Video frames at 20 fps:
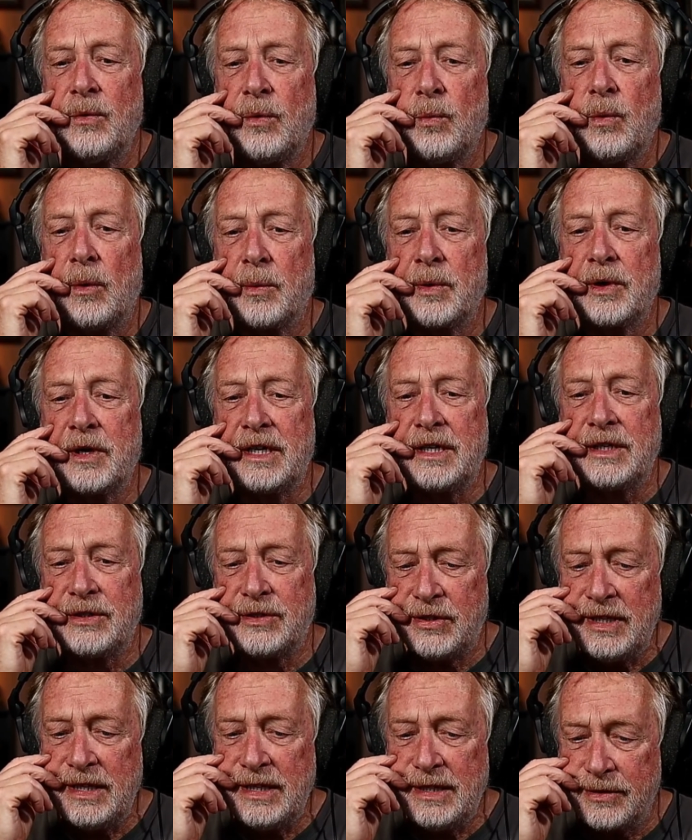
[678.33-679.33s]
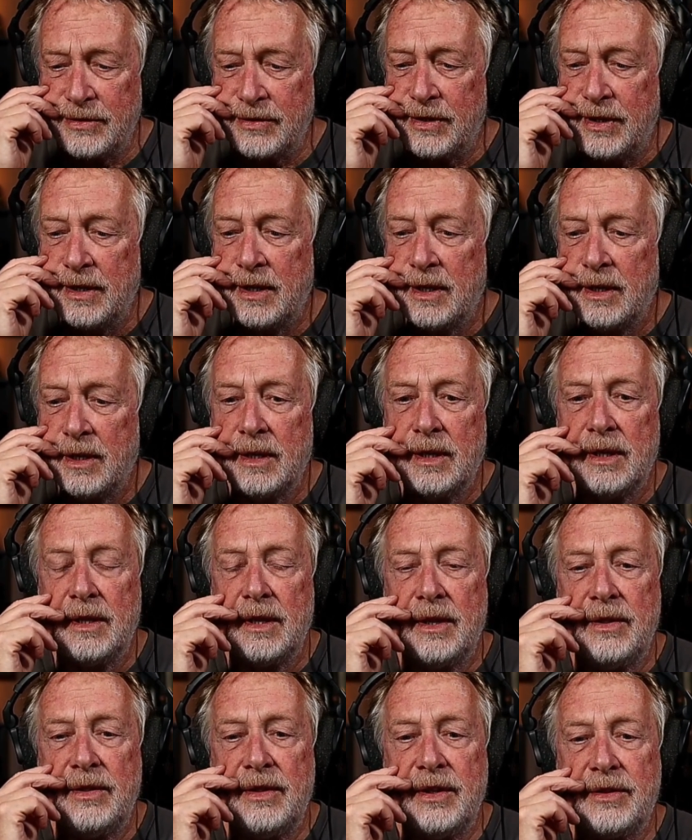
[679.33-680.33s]
What we're going to see is
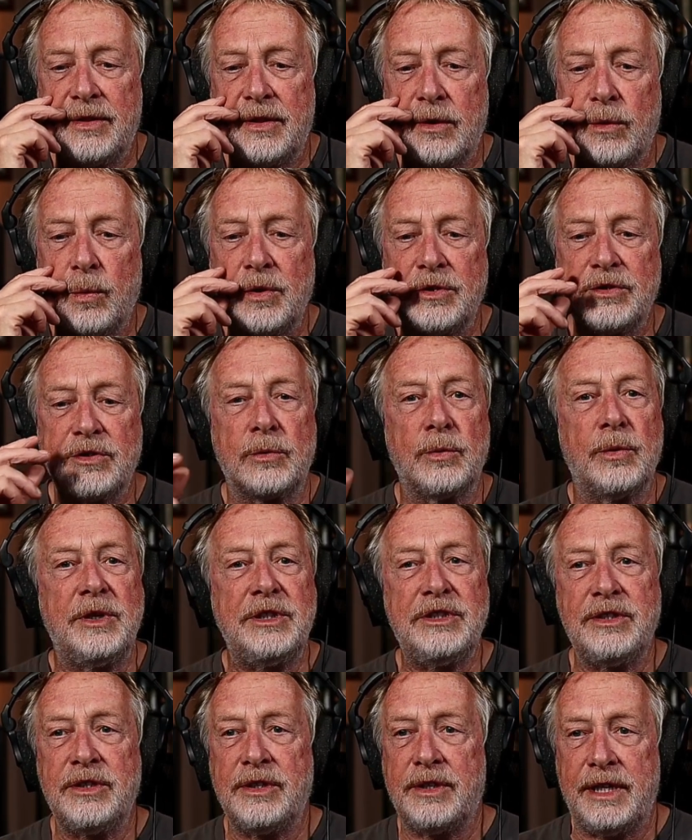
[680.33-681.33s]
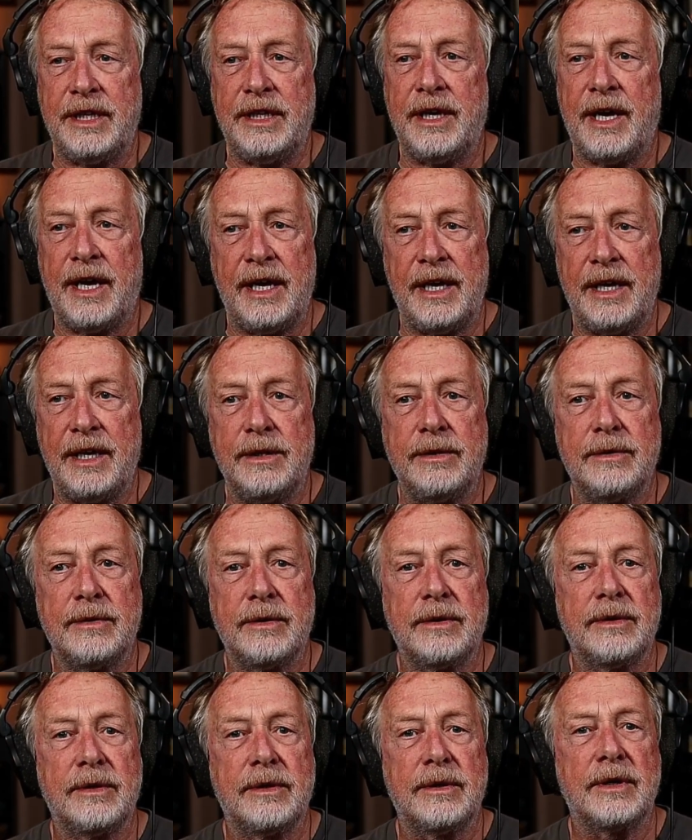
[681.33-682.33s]
that there was originally a
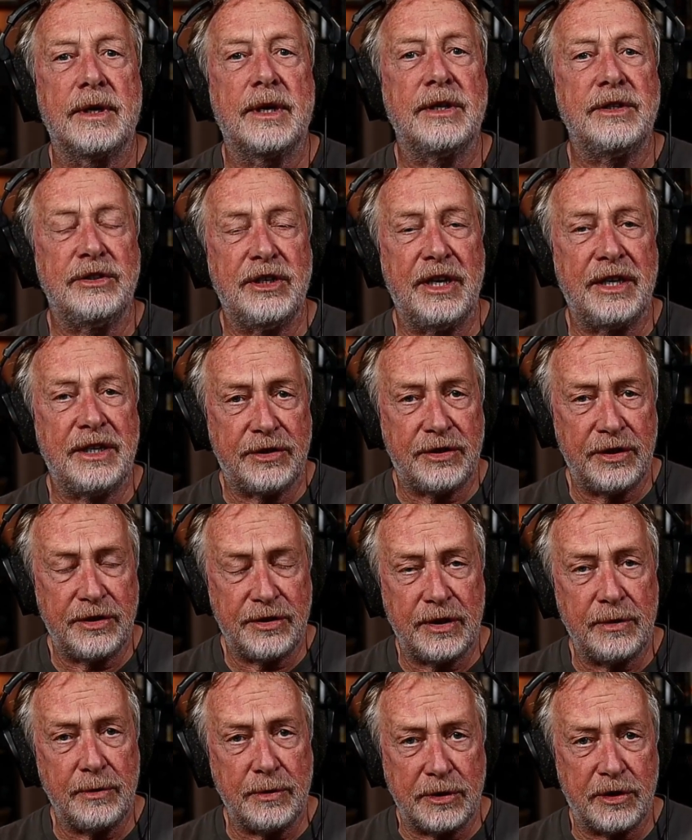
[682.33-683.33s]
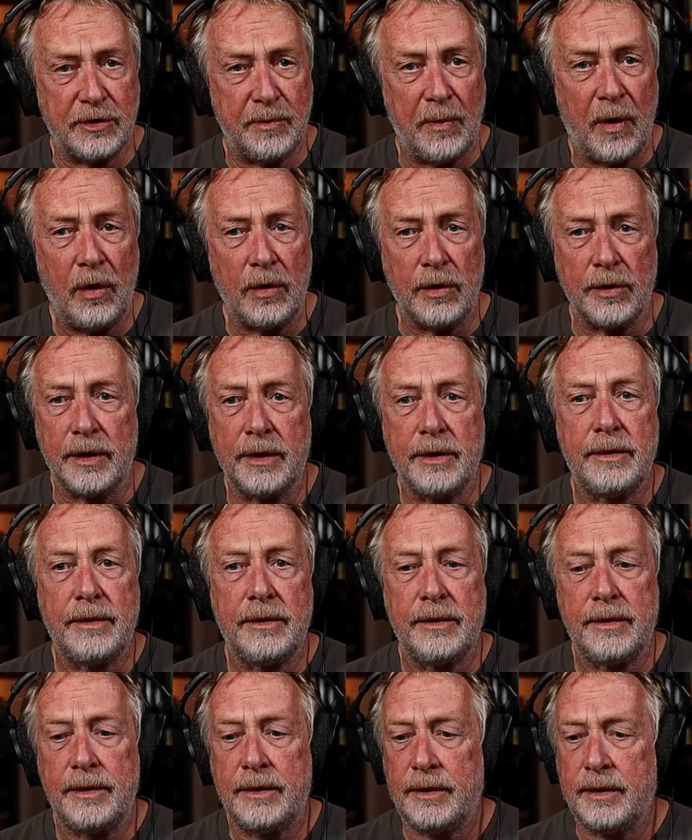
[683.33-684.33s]
a Genesis that was smaller,
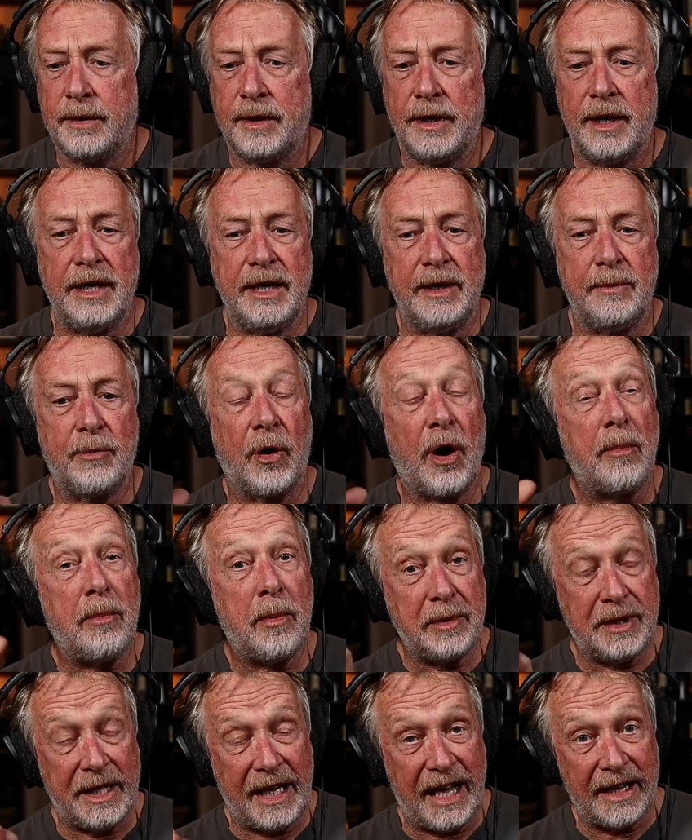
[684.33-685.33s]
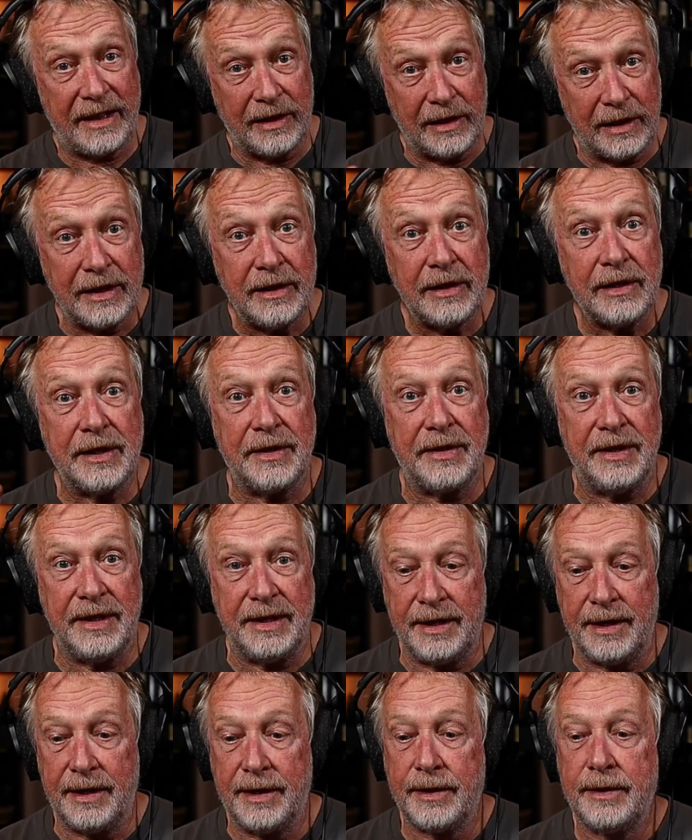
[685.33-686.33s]
and it probably had Lilith
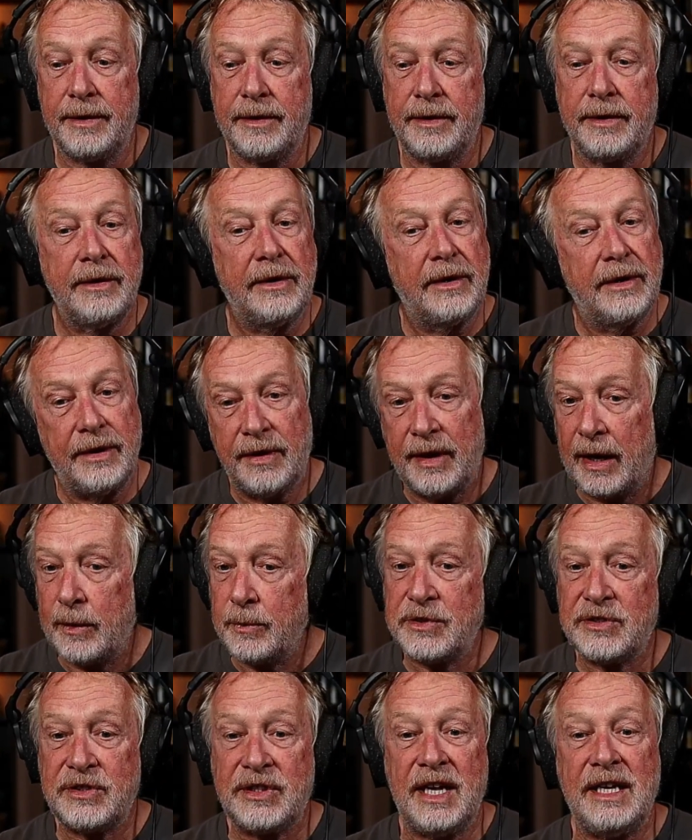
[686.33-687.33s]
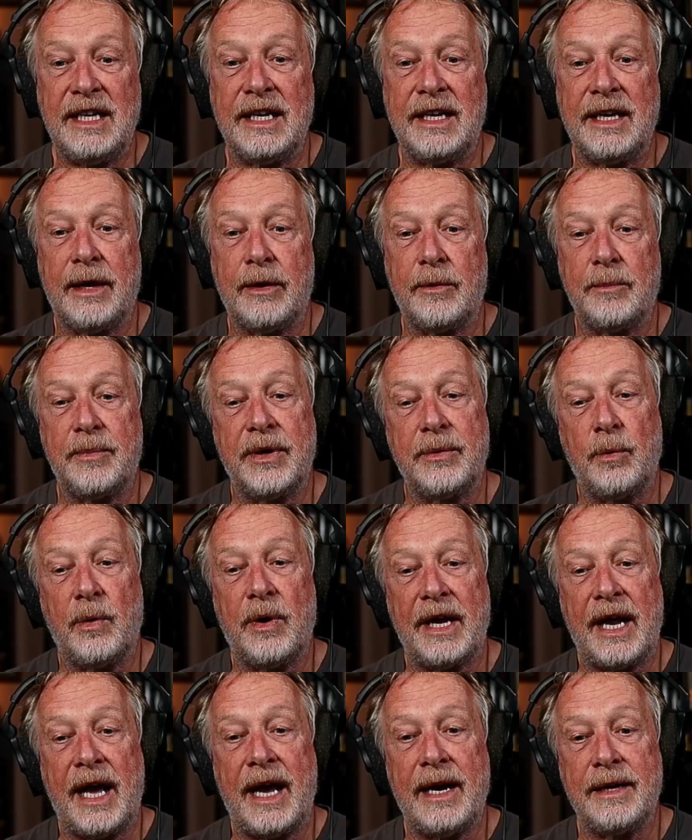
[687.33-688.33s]
in there. That was taken out, but
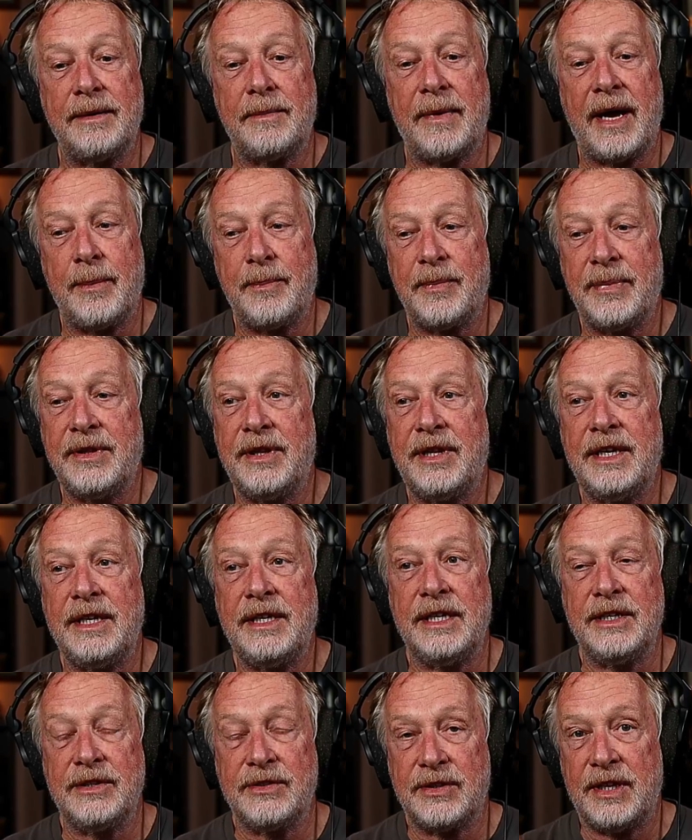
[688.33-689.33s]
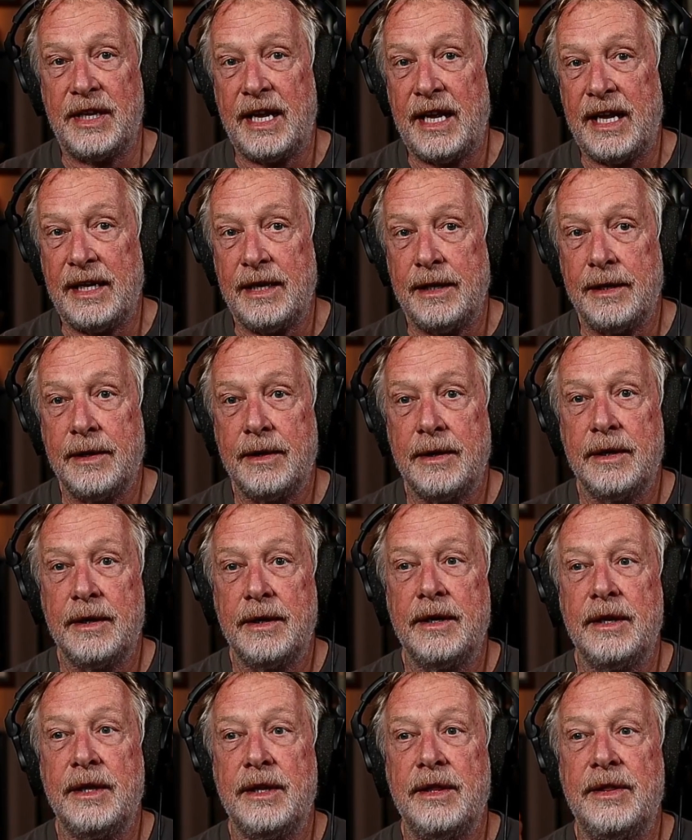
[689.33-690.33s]
what ha- happened then is that a
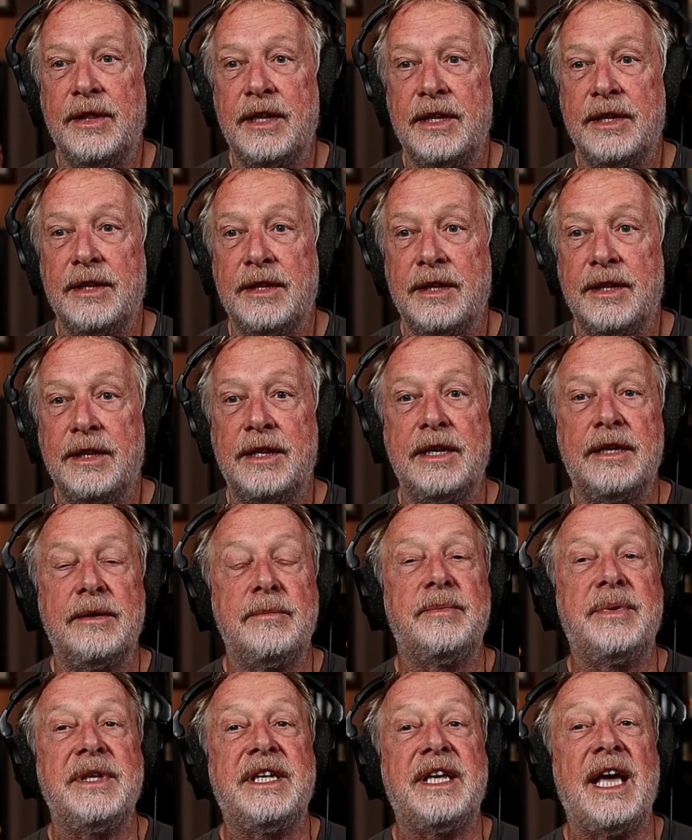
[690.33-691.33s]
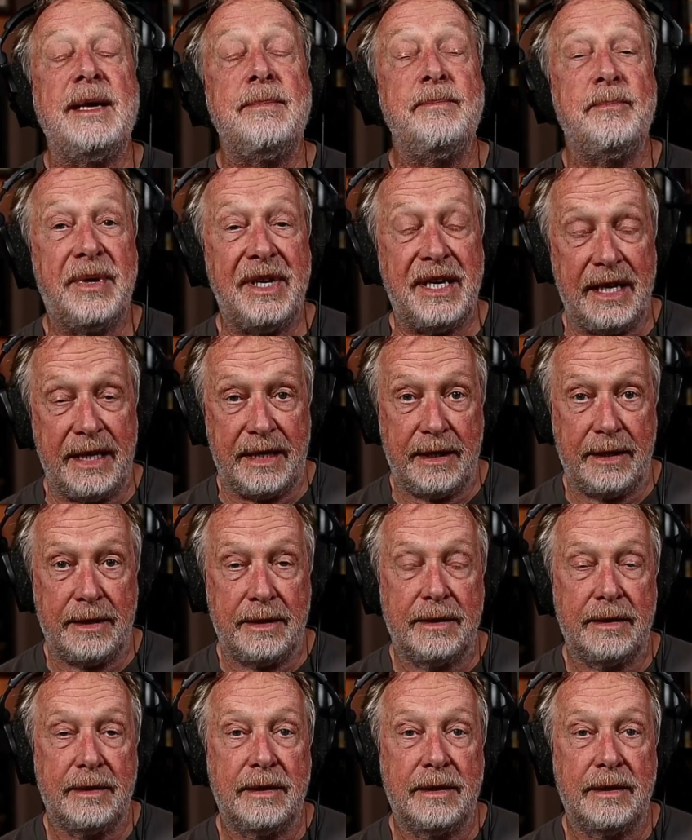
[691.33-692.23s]
that that it became big.